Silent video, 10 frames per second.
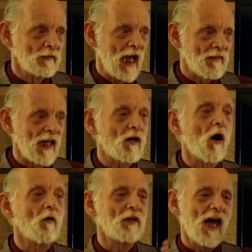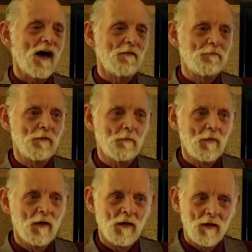And they called to have
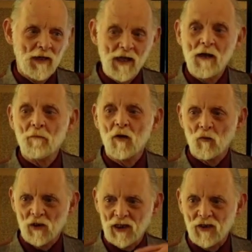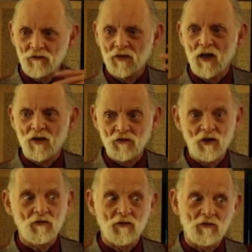him released and not
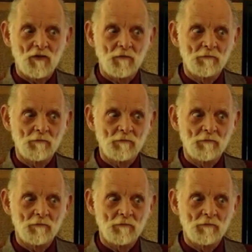Jesus.